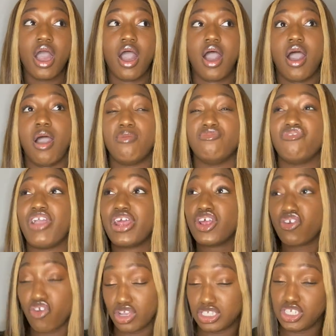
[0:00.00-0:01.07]
Right
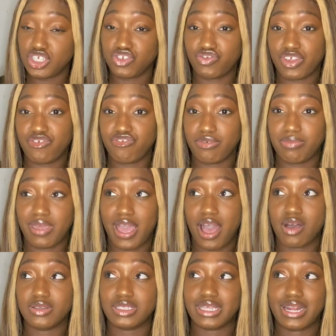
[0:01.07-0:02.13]
across the street from the
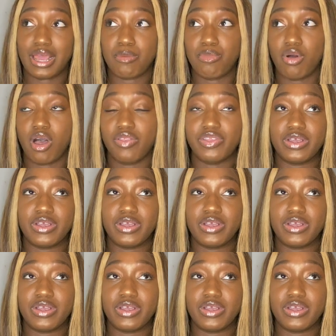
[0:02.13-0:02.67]
house that I bought,